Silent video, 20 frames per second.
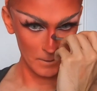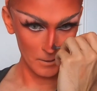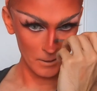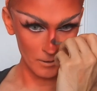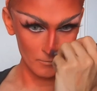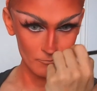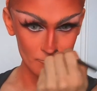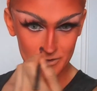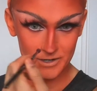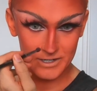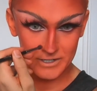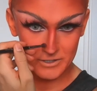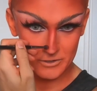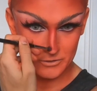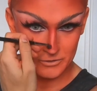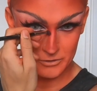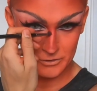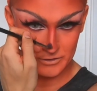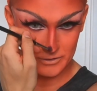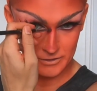I'm really
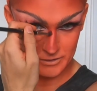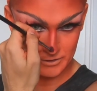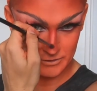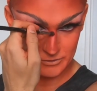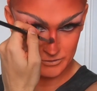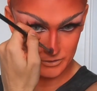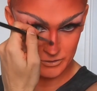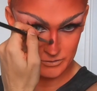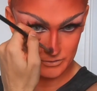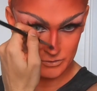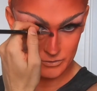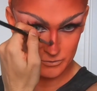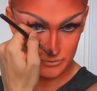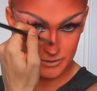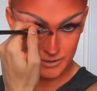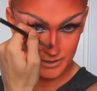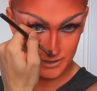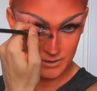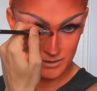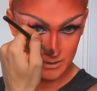not good at nose
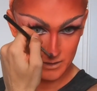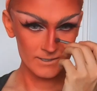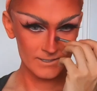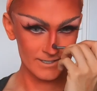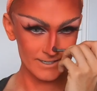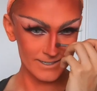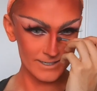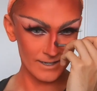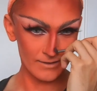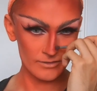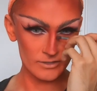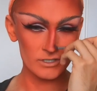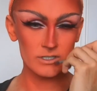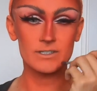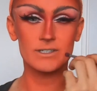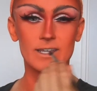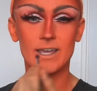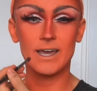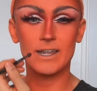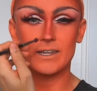contouring. I can never
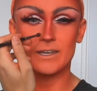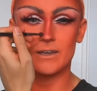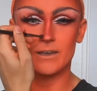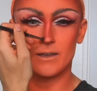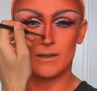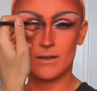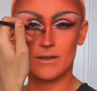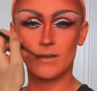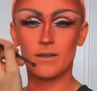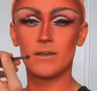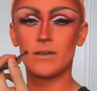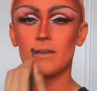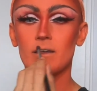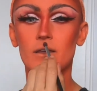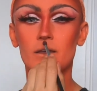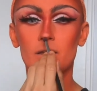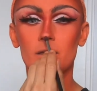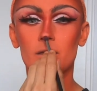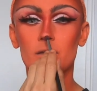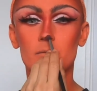just get it.
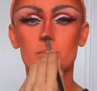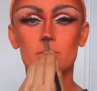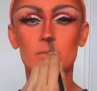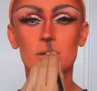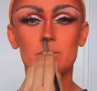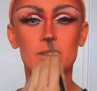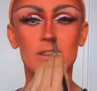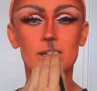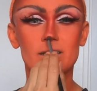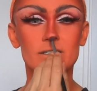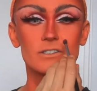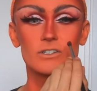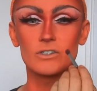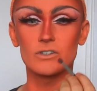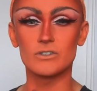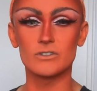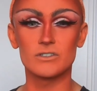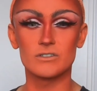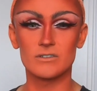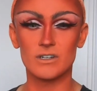Maybe that's
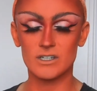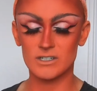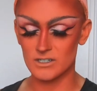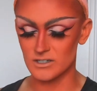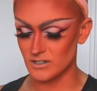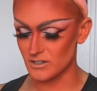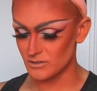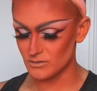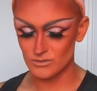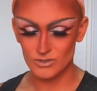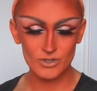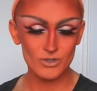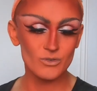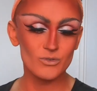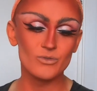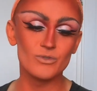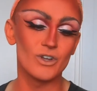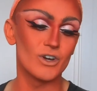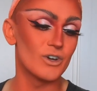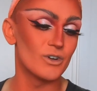good, I don't know, who
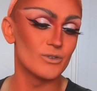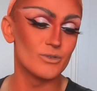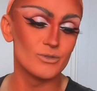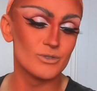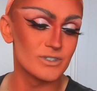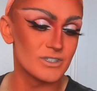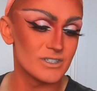knows.